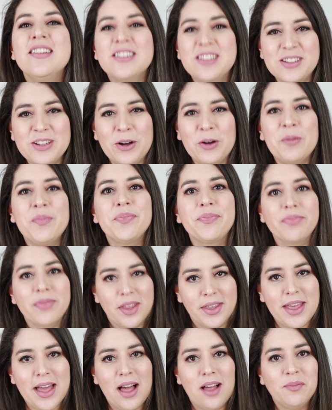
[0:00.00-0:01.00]
So
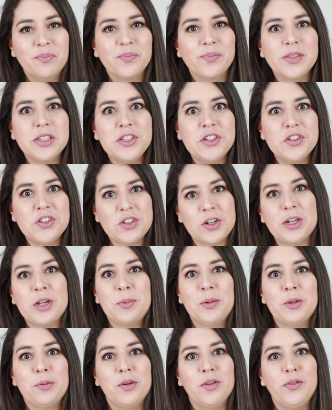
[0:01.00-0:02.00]
yeah,
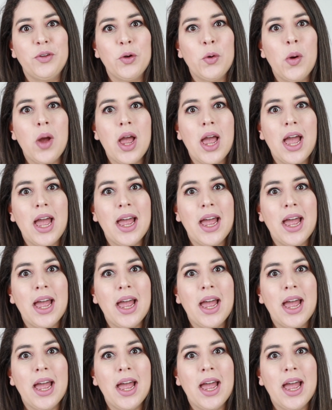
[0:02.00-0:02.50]
starting with the review.